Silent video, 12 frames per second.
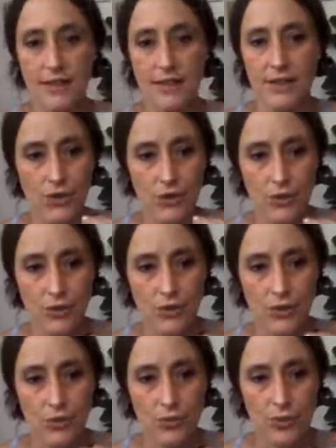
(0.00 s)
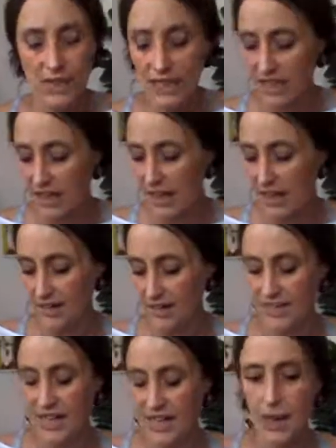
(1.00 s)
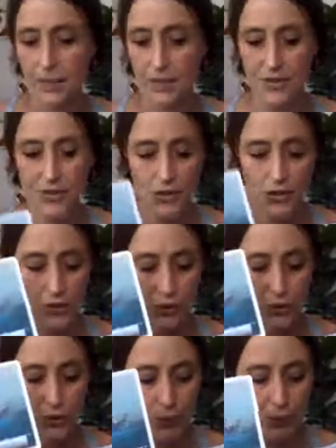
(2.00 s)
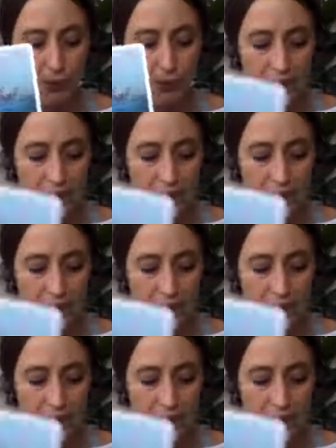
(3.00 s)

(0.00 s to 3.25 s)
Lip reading: to really a lot of depth, to